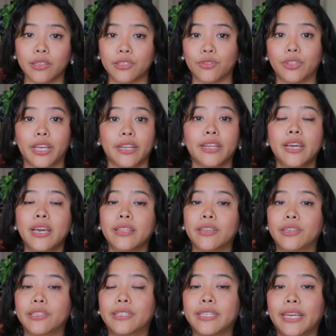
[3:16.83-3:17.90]
So then
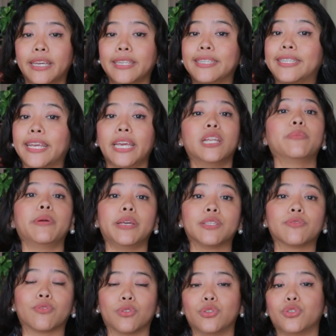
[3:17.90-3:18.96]
there's a
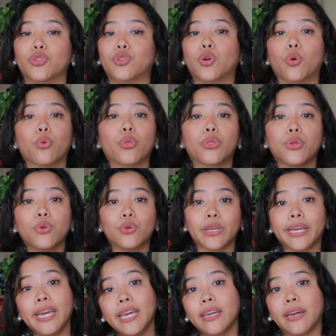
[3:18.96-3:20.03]
database for you to go through
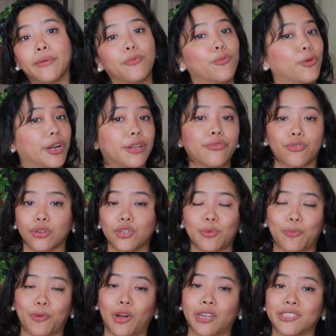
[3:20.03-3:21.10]
like, hey, I'm ready for a new
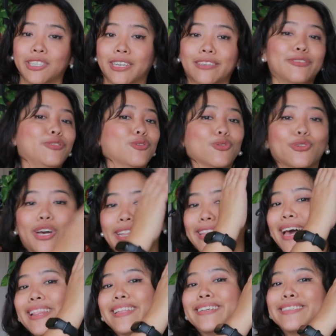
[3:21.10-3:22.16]
project. You look at
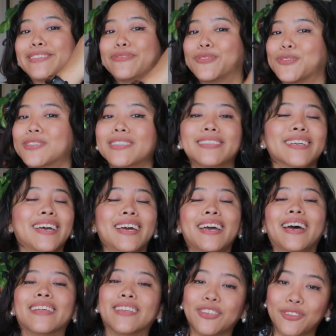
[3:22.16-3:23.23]
that list of yours
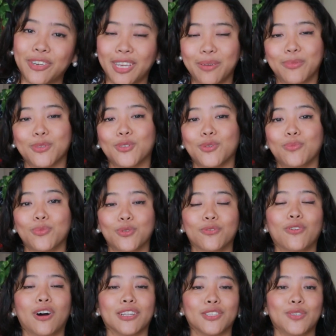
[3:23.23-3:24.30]
and then you're able to
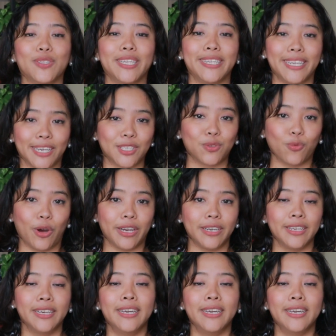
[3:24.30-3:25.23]
move on to the next one.